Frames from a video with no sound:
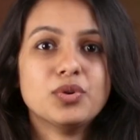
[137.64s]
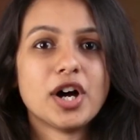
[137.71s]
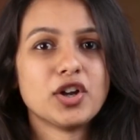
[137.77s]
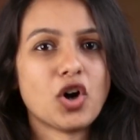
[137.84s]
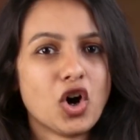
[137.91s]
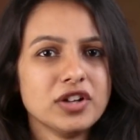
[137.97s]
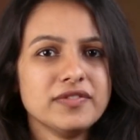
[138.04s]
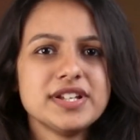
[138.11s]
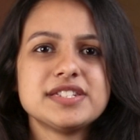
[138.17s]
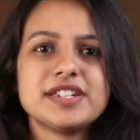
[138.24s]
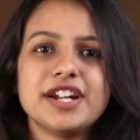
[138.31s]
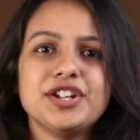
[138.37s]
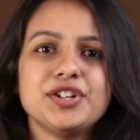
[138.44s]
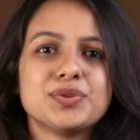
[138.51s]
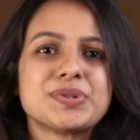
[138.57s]
who are always
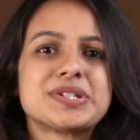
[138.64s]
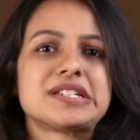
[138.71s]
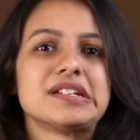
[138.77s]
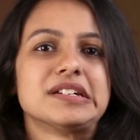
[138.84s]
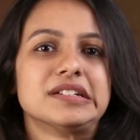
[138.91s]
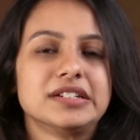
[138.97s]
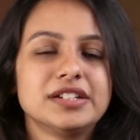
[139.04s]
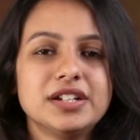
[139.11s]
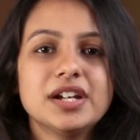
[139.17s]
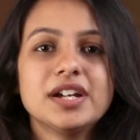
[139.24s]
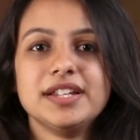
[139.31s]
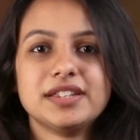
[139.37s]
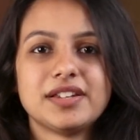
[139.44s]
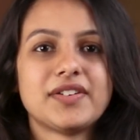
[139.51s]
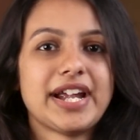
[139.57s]
ready to steer
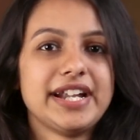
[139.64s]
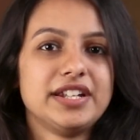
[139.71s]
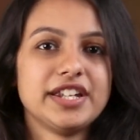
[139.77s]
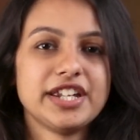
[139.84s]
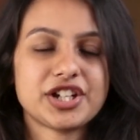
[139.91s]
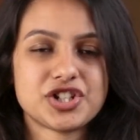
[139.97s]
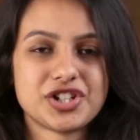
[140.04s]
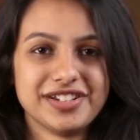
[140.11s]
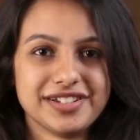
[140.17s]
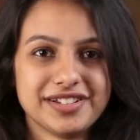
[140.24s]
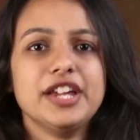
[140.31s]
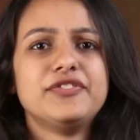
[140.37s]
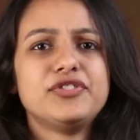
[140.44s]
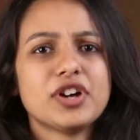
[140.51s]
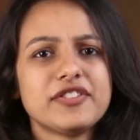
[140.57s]
in the right direction.
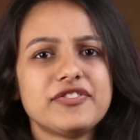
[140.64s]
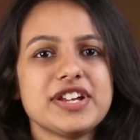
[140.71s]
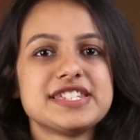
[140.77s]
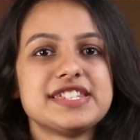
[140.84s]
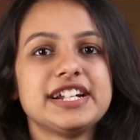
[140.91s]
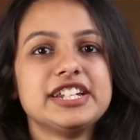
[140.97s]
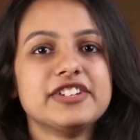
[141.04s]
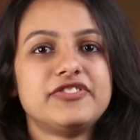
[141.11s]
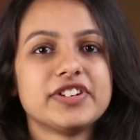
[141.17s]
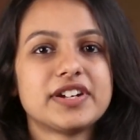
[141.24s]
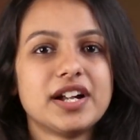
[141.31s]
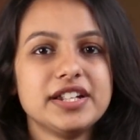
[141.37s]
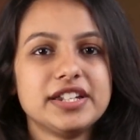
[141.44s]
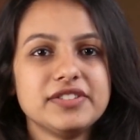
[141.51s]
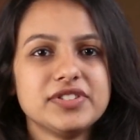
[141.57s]
If you are facing
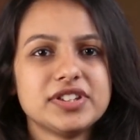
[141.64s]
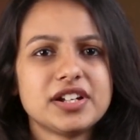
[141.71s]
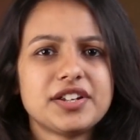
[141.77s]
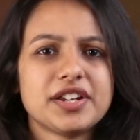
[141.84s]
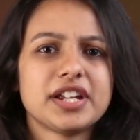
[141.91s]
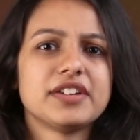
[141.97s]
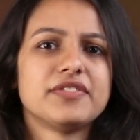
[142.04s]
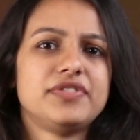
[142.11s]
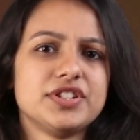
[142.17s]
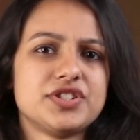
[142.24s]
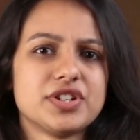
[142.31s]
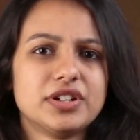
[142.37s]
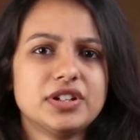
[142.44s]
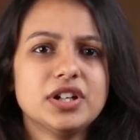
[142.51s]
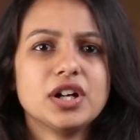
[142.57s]
difficulty with a tricky
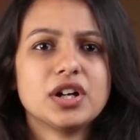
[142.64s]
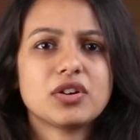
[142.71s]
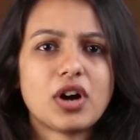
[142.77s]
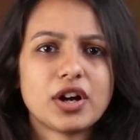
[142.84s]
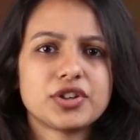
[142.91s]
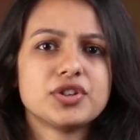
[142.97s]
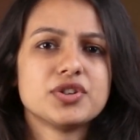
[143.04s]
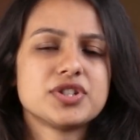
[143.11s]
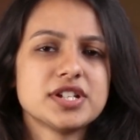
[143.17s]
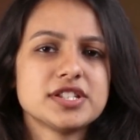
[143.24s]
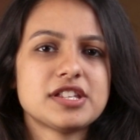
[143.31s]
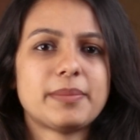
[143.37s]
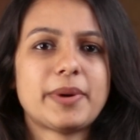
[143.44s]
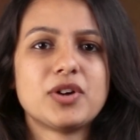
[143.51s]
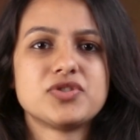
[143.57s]
feature, got
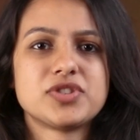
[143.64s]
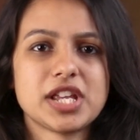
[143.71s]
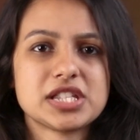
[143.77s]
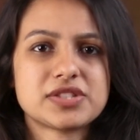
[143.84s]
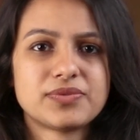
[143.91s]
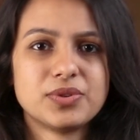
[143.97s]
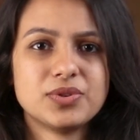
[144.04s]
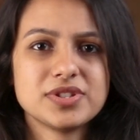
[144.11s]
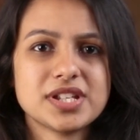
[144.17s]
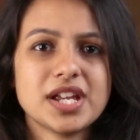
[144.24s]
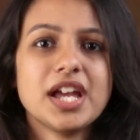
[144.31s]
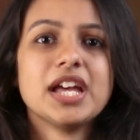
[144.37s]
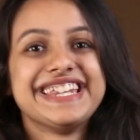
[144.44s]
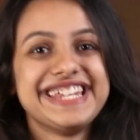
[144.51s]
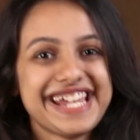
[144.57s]
questions about Salesforce,
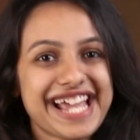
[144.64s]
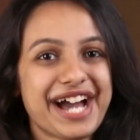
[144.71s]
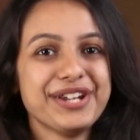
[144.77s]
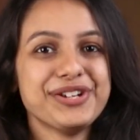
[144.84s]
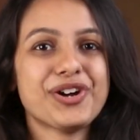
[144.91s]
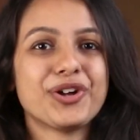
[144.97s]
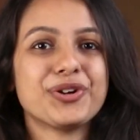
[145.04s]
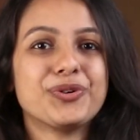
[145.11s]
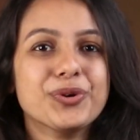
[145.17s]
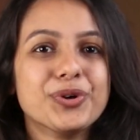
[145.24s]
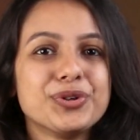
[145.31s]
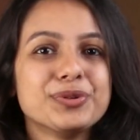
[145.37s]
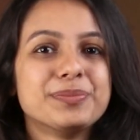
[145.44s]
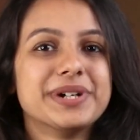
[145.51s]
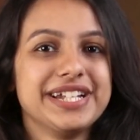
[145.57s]
they are your
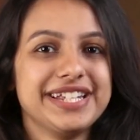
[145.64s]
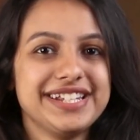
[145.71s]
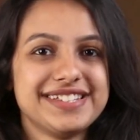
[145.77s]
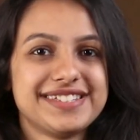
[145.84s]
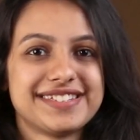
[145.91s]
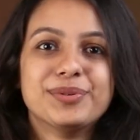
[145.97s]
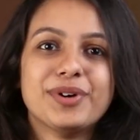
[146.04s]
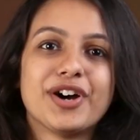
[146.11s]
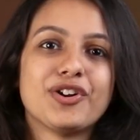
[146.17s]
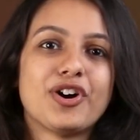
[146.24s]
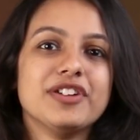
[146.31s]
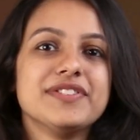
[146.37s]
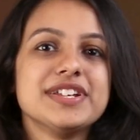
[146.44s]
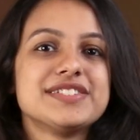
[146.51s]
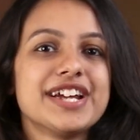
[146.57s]
go-to buddies who are
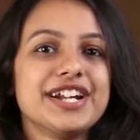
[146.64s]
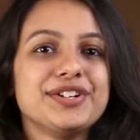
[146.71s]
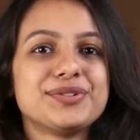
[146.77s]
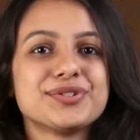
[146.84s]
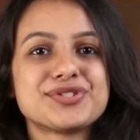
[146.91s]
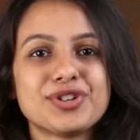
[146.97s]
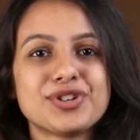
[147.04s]
always ready to